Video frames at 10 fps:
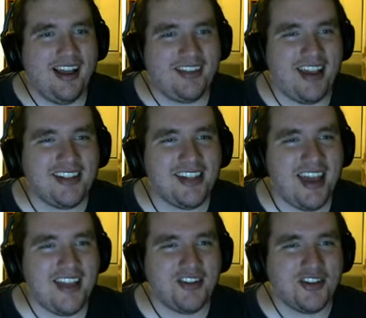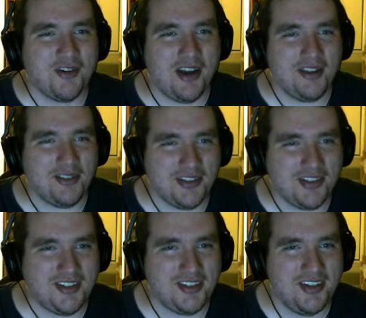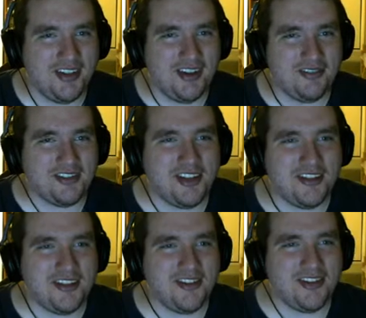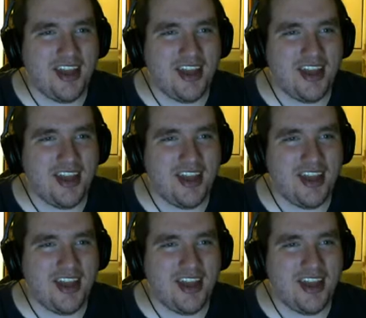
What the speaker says: Dancing entrails! For such an early